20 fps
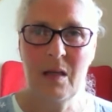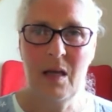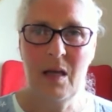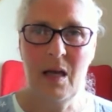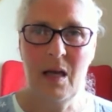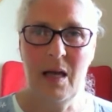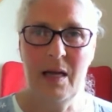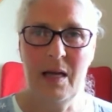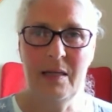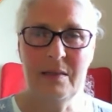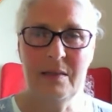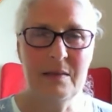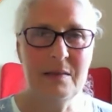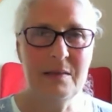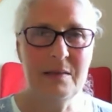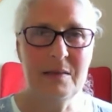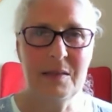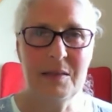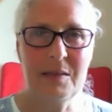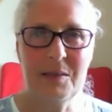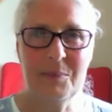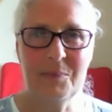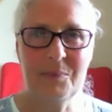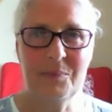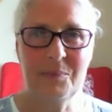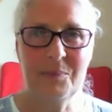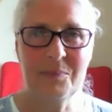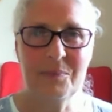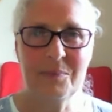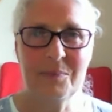And
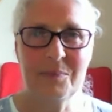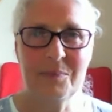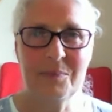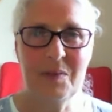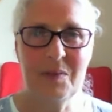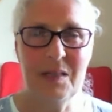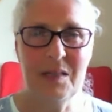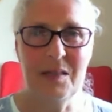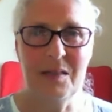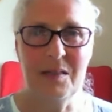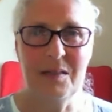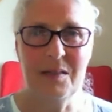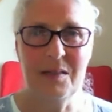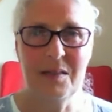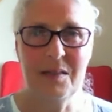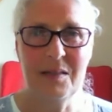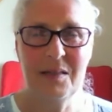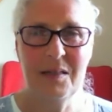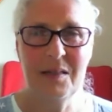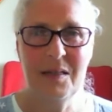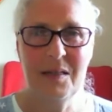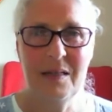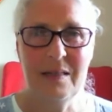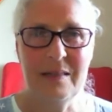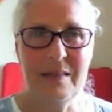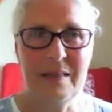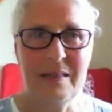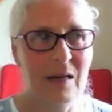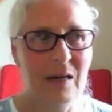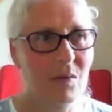yeah,
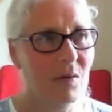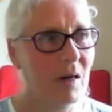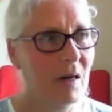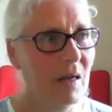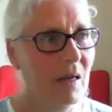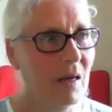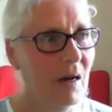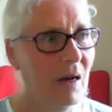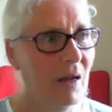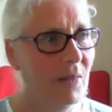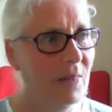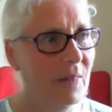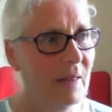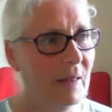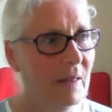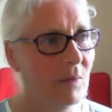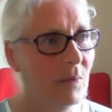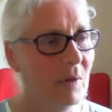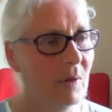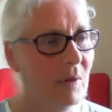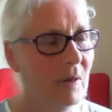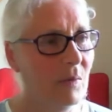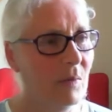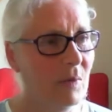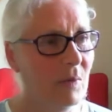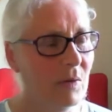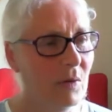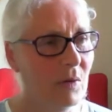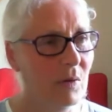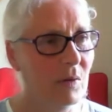now I think
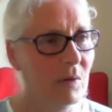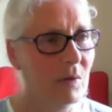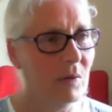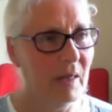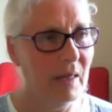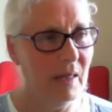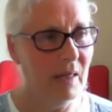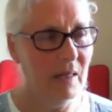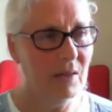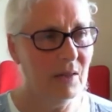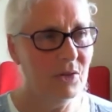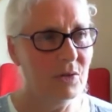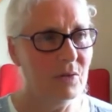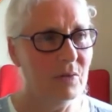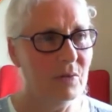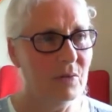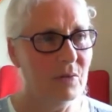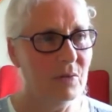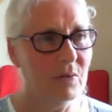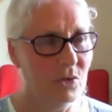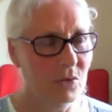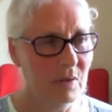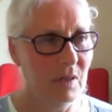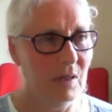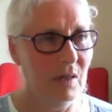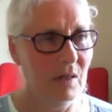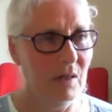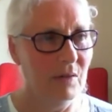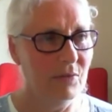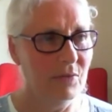we're here to enjoy
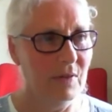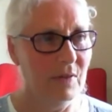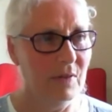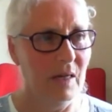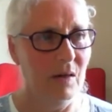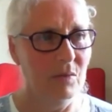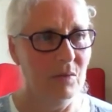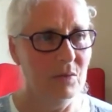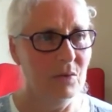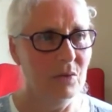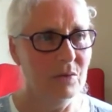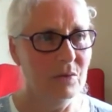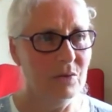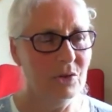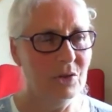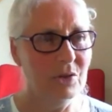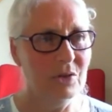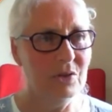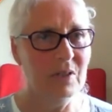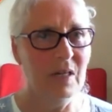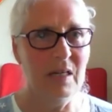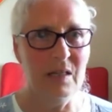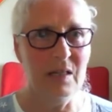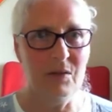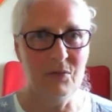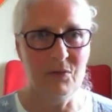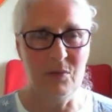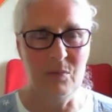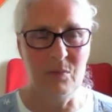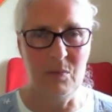life now, not to take
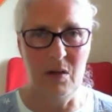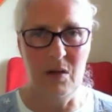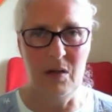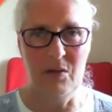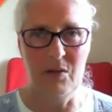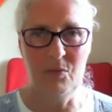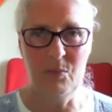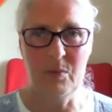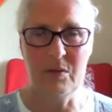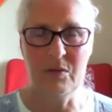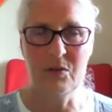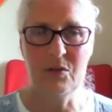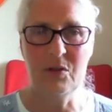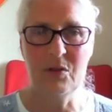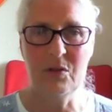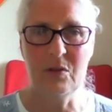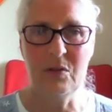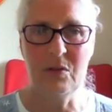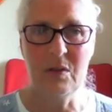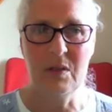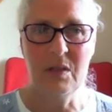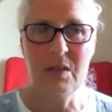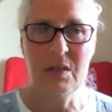from life, but to